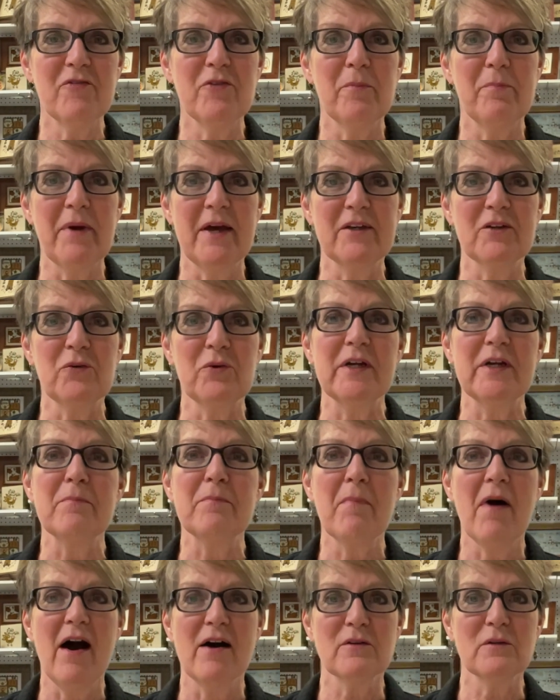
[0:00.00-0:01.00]
the Bent Creek
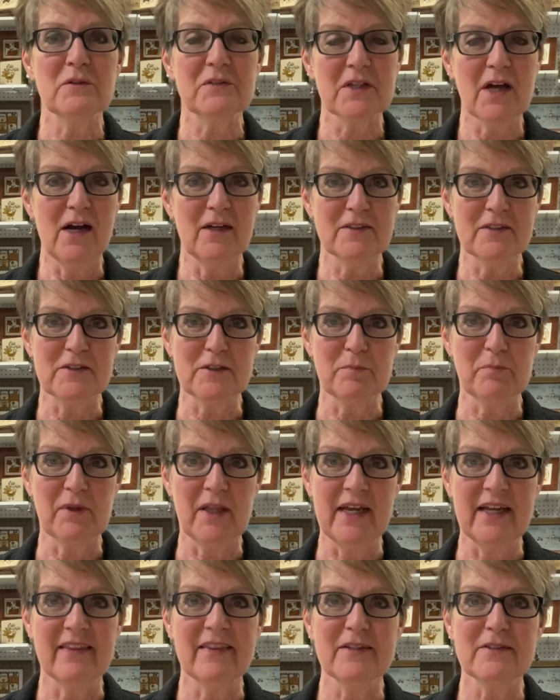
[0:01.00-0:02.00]
models on
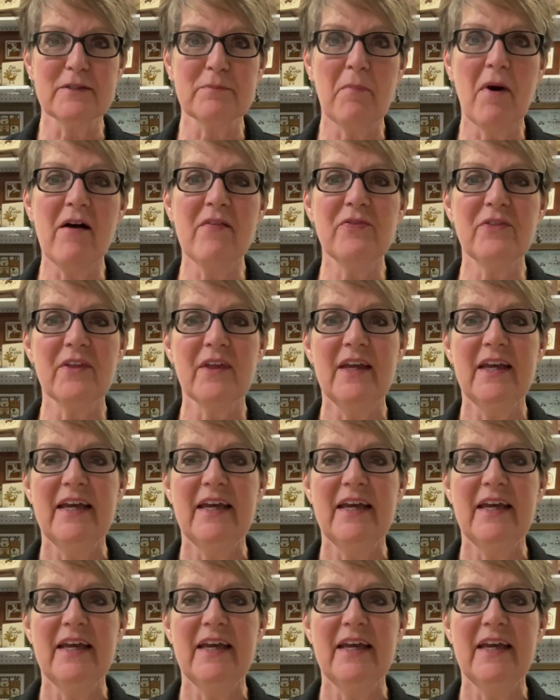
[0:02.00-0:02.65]
display this month.